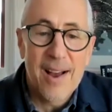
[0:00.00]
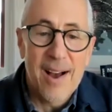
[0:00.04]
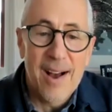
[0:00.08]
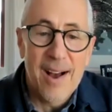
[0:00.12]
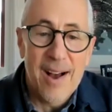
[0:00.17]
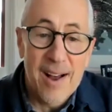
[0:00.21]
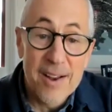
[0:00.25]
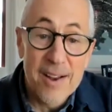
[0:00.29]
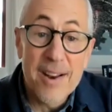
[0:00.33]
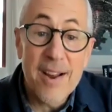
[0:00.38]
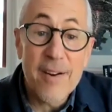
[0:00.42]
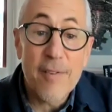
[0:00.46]

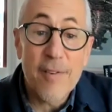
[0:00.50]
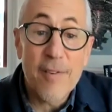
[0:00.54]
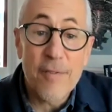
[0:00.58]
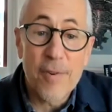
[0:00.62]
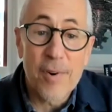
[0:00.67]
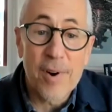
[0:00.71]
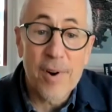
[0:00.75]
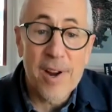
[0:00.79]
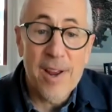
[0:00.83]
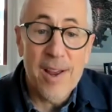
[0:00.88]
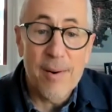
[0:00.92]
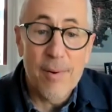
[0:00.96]
I'll never
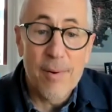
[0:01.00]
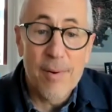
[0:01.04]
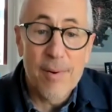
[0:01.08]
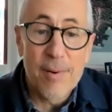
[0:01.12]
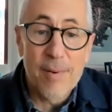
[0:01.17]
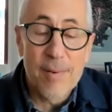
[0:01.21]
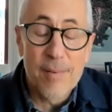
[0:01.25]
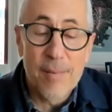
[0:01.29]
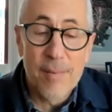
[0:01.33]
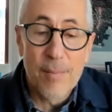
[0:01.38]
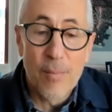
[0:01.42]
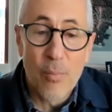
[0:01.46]
forget,
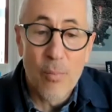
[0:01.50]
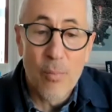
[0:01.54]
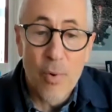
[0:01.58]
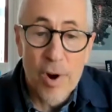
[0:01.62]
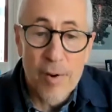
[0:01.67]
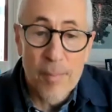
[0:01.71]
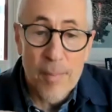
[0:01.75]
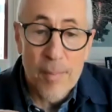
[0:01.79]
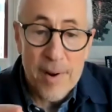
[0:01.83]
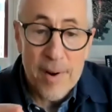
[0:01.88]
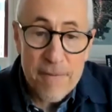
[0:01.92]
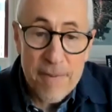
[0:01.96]
one
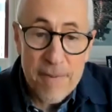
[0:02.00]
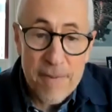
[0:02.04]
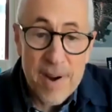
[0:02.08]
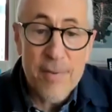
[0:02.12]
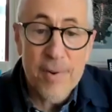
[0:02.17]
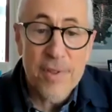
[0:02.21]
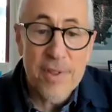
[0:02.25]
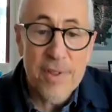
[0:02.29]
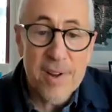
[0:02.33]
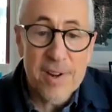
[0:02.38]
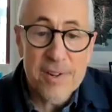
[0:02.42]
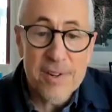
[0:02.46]
of my
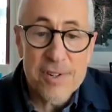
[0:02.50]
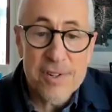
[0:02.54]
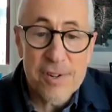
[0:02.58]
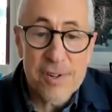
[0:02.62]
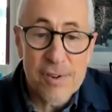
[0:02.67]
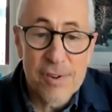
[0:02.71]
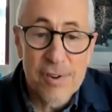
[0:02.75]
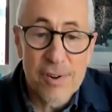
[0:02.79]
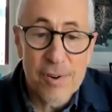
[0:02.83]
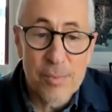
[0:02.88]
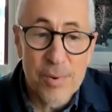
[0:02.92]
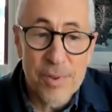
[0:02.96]
favorite things to
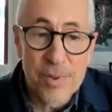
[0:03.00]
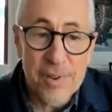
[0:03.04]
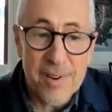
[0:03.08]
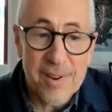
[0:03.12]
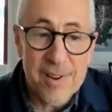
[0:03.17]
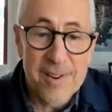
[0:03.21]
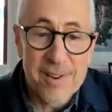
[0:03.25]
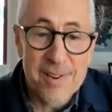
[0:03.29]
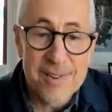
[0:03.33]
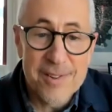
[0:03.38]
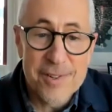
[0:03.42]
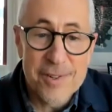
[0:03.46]
cook with the
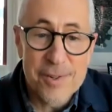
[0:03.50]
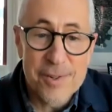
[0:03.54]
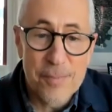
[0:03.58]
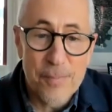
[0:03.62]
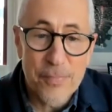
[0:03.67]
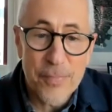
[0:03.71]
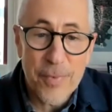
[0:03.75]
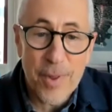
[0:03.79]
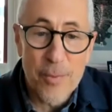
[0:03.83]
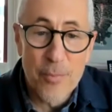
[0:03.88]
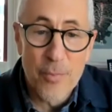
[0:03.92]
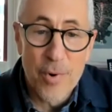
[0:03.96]
kids
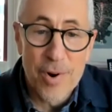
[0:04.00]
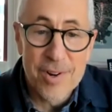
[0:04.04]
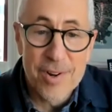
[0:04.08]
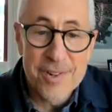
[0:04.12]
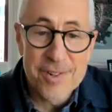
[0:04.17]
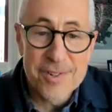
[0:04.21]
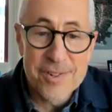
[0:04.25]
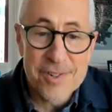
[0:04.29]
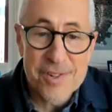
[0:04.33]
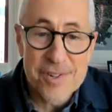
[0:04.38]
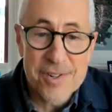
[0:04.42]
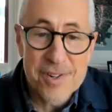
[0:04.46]

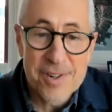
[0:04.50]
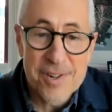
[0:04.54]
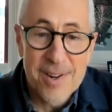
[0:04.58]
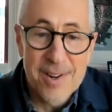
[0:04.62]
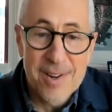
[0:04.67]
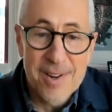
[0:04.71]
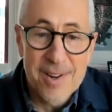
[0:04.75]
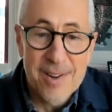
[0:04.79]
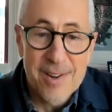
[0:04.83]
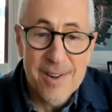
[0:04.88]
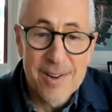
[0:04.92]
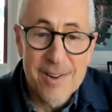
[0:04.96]
was
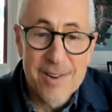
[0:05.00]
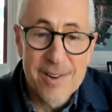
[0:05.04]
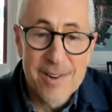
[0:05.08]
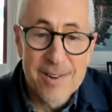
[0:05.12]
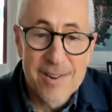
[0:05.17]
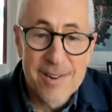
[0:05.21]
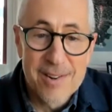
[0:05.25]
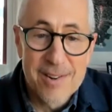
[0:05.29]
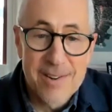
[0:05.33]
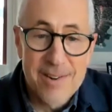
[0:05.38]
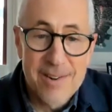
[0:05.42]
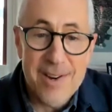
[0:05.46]

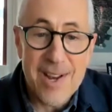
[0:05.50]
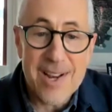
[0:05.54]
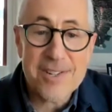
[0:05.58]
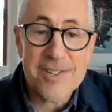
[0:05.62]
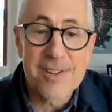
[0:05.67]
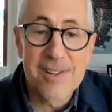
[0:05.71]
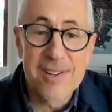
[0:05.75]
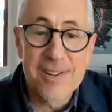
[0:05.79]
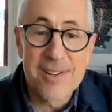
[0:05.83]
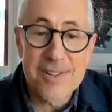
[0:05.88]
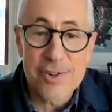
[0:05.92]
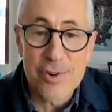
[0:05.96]

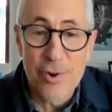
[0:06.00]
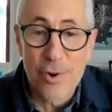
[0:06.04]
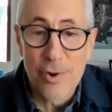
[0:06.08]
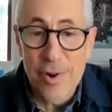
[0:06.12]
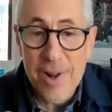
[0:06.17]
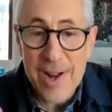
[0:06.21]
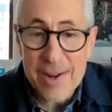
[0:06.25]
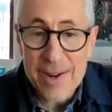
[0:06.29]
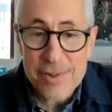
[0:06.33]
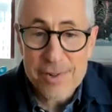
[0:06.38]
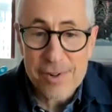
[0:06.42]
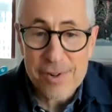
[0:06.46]
Nestle's Toll
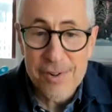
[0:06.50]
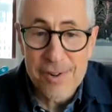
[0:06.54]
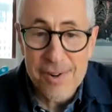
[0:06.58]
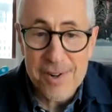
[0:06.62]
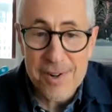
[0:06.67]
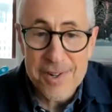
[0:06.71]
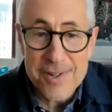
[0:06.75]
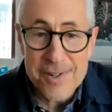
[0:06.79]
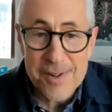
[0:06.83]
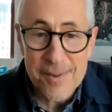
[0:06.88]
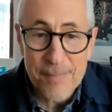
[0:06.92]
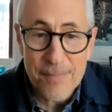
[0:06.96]
House
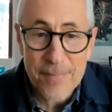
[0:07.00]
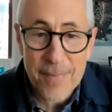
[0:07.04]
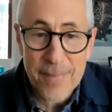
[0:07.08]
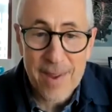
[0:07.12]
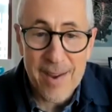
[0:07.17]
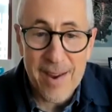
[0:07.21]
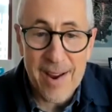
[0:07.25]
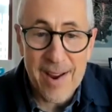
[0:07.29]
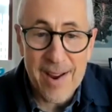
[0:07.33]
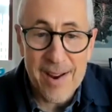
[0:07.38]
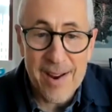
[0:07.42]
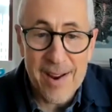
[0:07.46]
cookies.
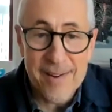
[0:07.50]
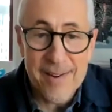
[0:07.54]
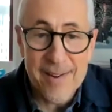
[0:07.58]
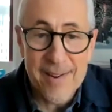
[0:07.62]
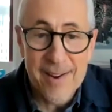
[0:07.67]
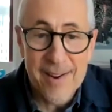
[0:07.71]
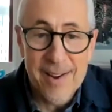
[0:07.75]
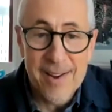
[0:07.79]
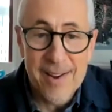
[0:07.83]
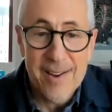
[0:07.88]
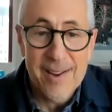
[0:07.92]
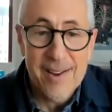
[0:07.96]

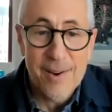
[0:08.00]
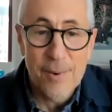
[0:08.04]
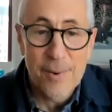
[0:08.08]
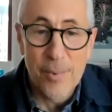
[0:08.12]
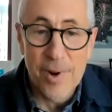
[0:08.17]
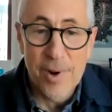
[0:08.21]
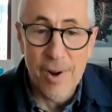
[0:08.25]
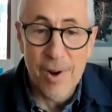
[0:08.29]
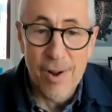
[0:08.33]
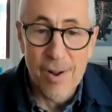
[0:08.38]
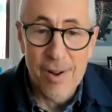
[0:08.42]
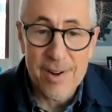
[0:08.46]
And
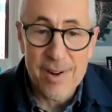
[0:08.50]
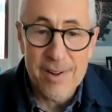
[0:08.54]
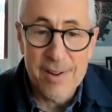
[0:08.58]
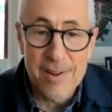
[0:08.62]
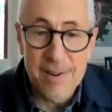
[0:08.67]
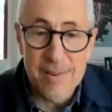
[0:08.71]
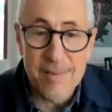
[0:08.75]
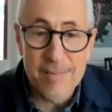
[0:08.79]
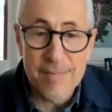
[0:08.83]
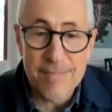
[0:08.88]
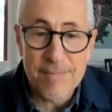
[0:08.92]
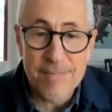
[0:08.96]
we all
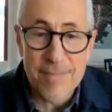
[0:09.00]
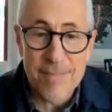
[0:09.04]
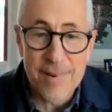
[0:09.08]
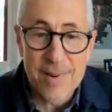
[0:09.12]
can